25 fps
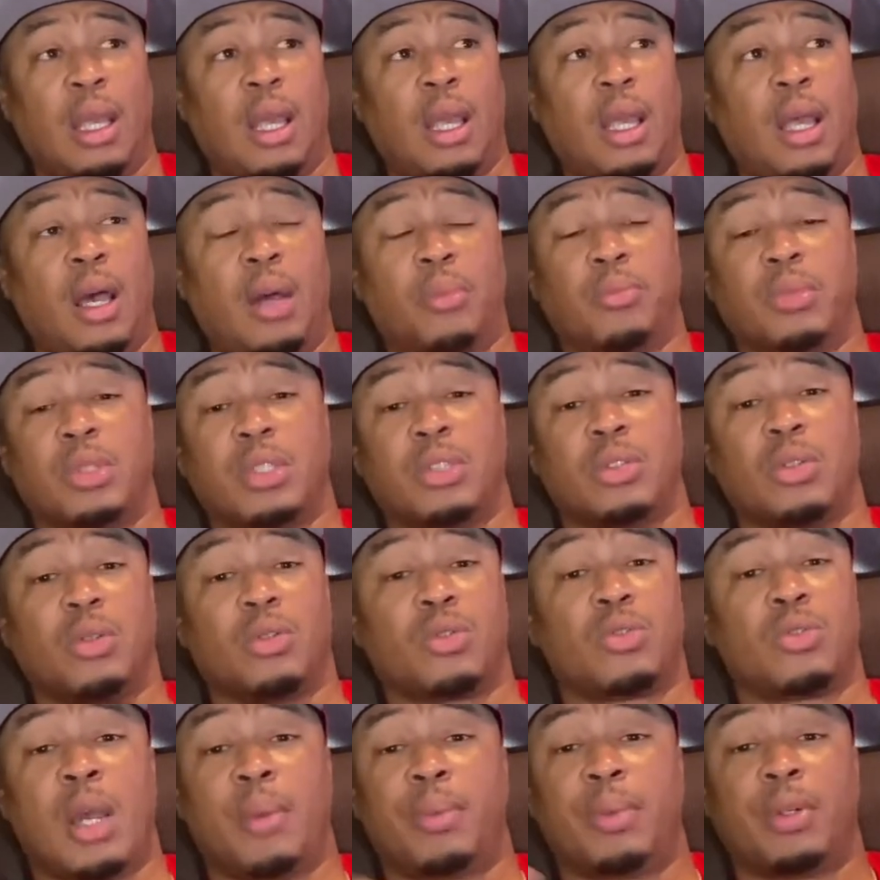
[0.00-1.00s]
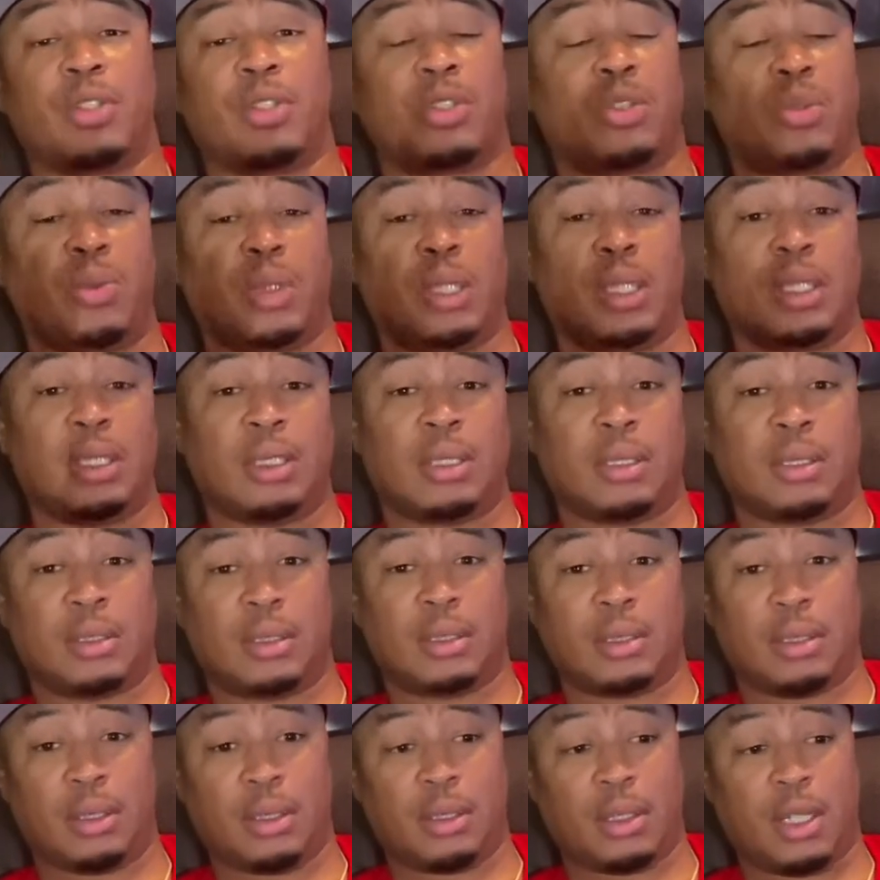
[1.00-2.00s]
I'm just gonna drop it to 20 years,
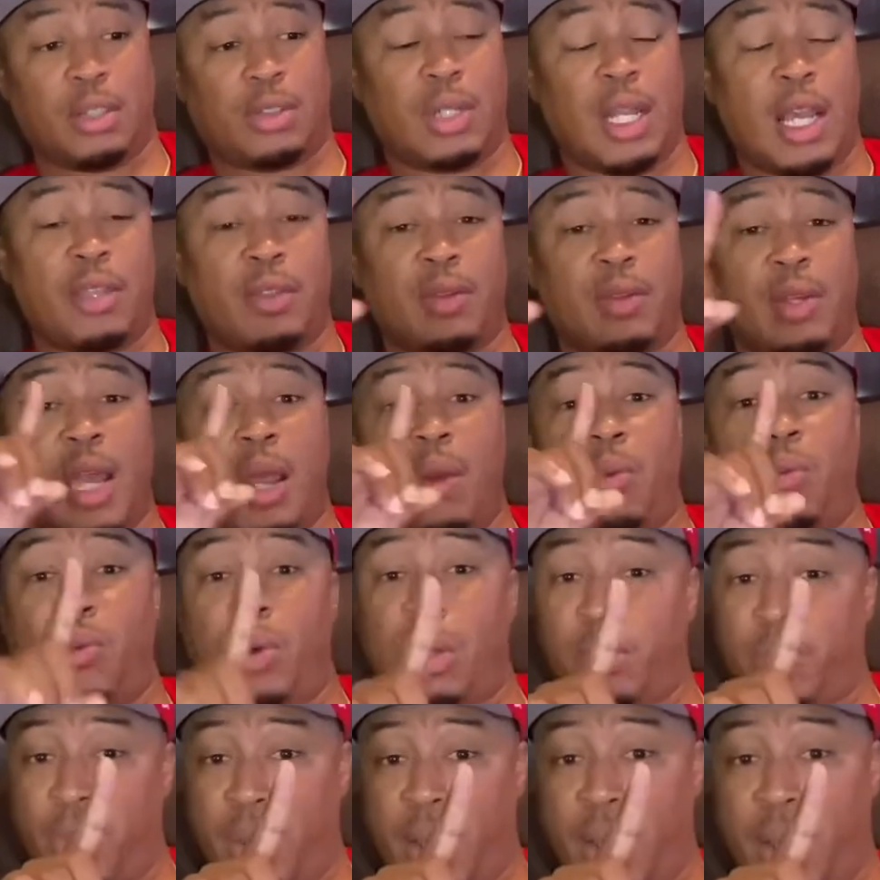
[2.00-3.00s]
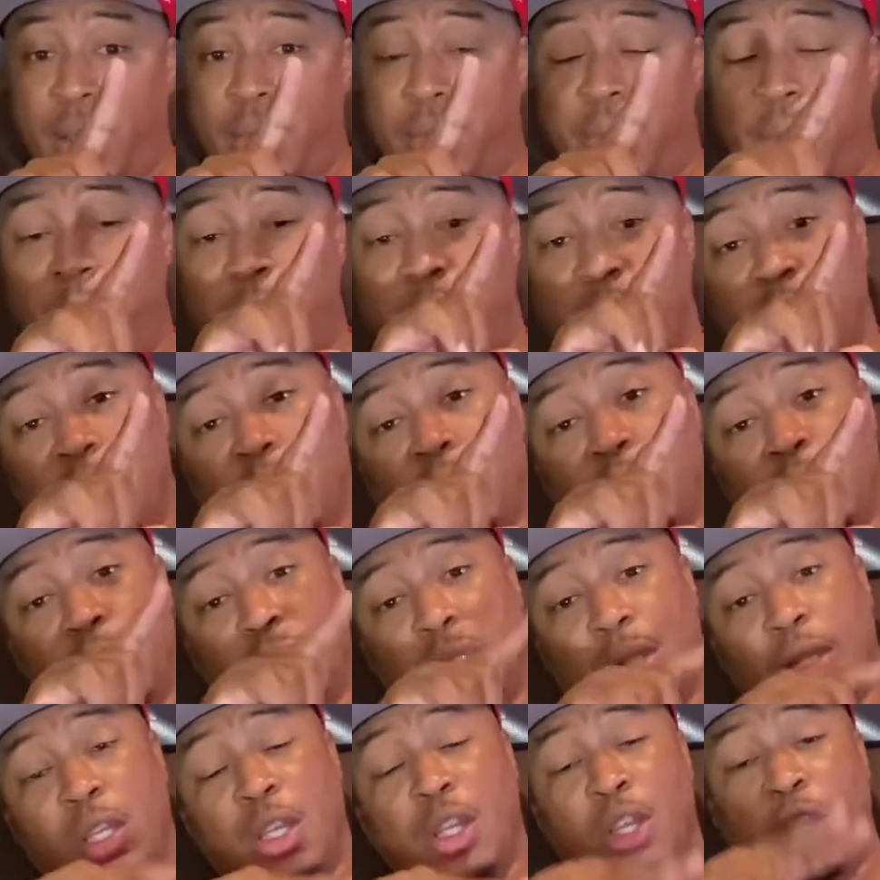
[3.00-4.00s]
because now you got one prior. Remember I told you
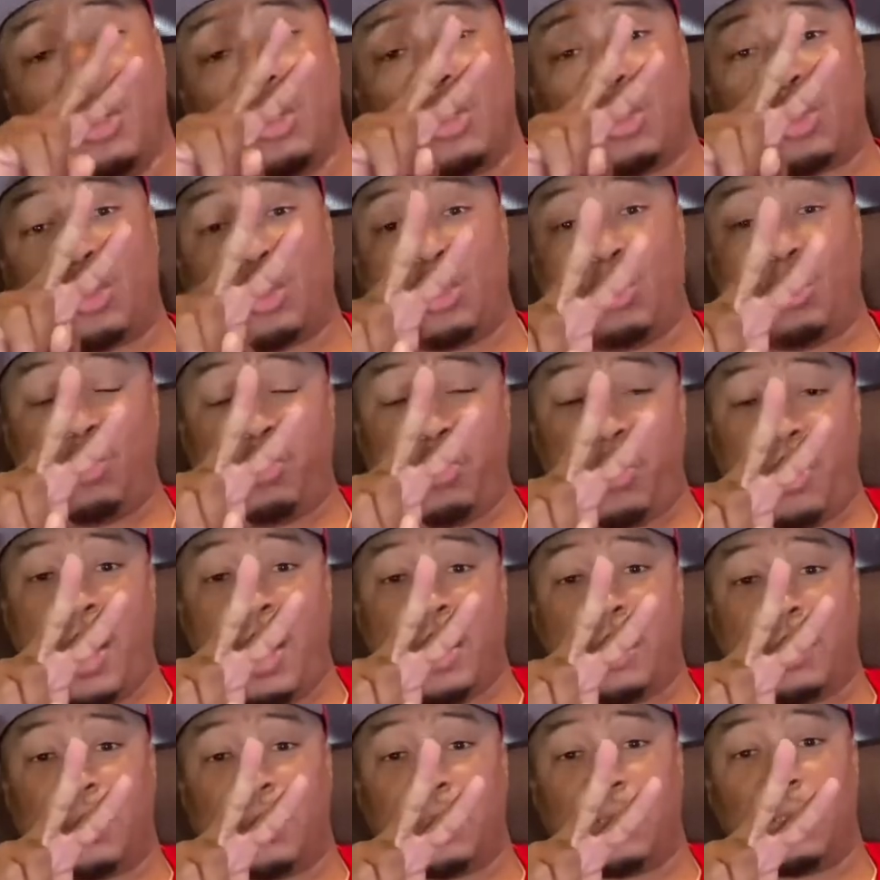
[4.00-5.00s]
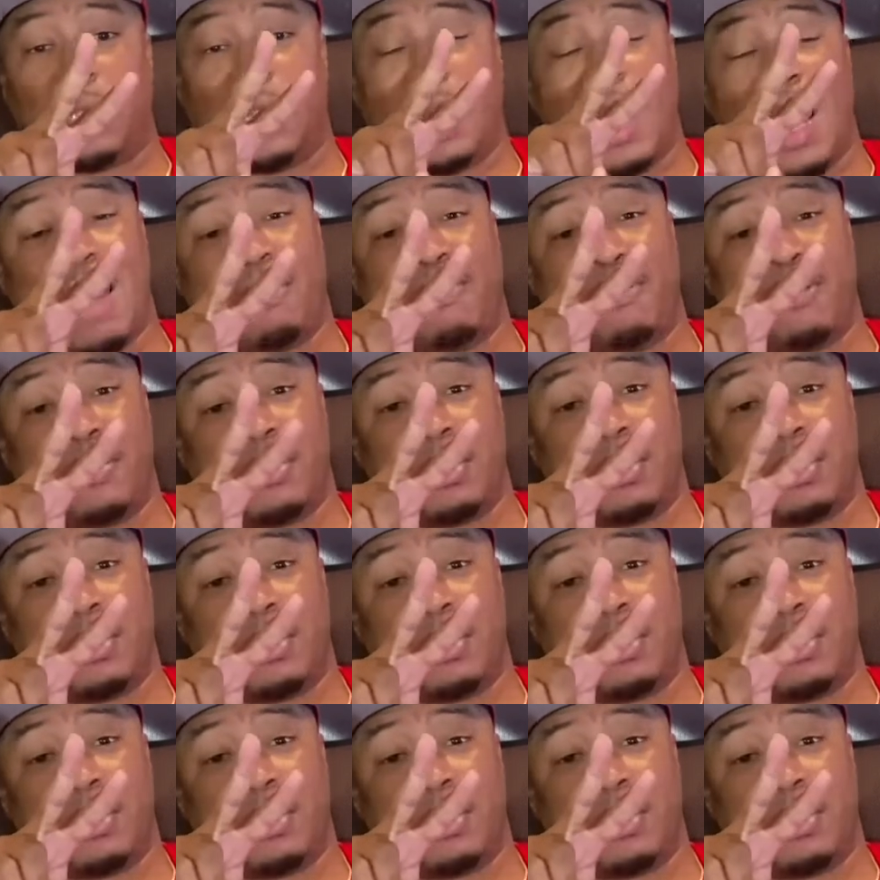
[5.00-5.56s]
2 priors life,